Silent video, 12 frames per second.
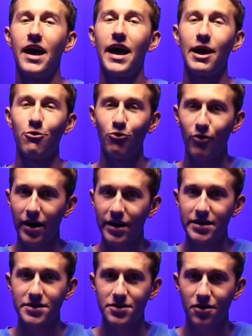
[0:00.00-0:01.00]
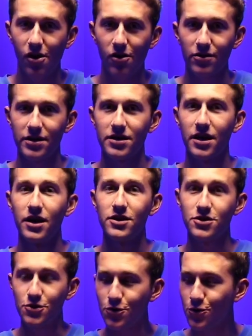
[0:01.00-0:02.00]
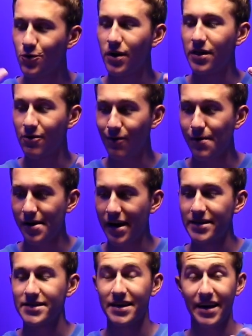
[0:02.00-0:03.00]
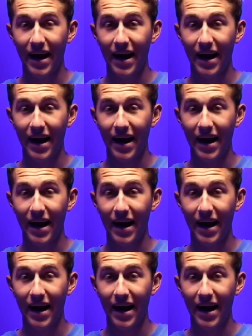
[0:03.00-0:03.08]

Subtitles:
a red Scarlet to the Ronin S and it